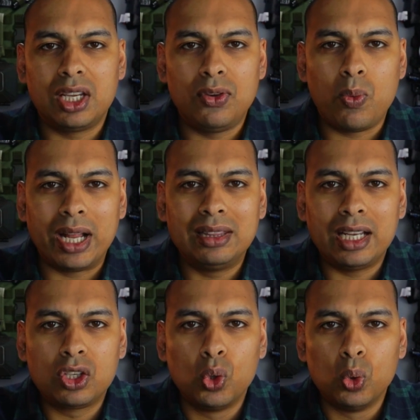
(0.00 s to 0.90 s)
So if you want
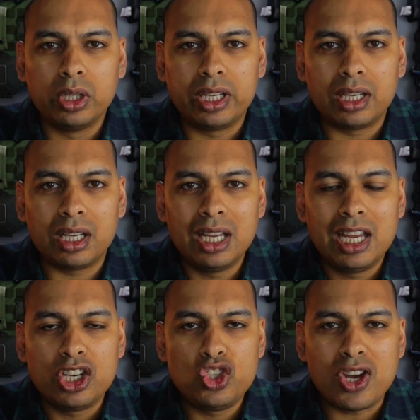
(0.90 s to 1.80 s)
that cool gear,
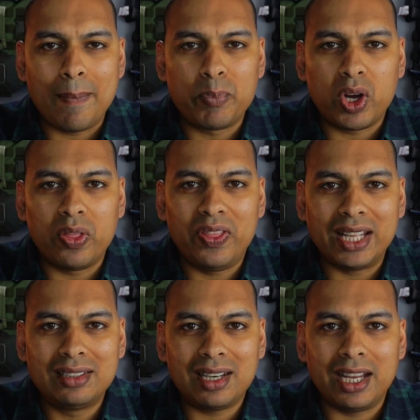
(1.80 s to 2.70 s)
jump on
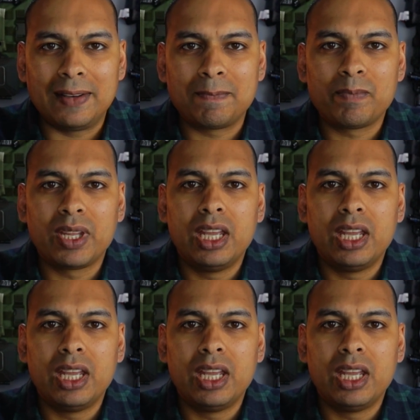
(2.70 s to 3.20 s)
that train.